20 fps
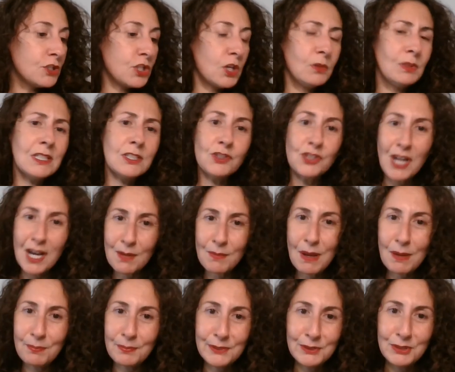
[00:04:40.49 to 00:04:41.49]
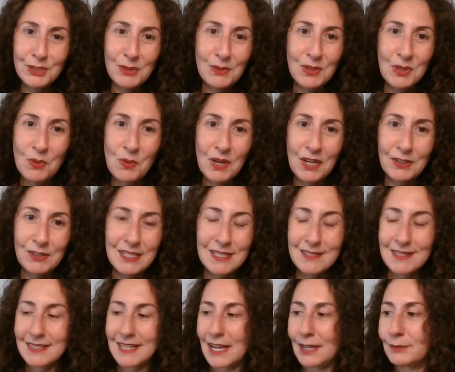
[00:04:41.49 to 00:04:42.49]
So let's talk about Pluto in
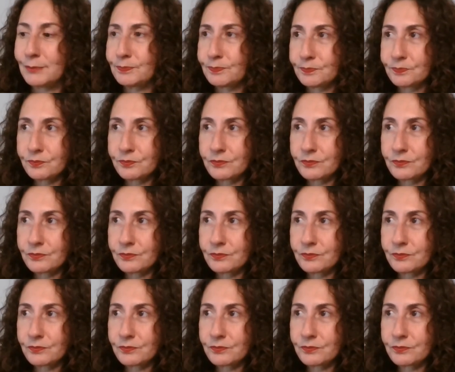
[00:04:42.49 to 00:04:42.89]
Aquarius. Now,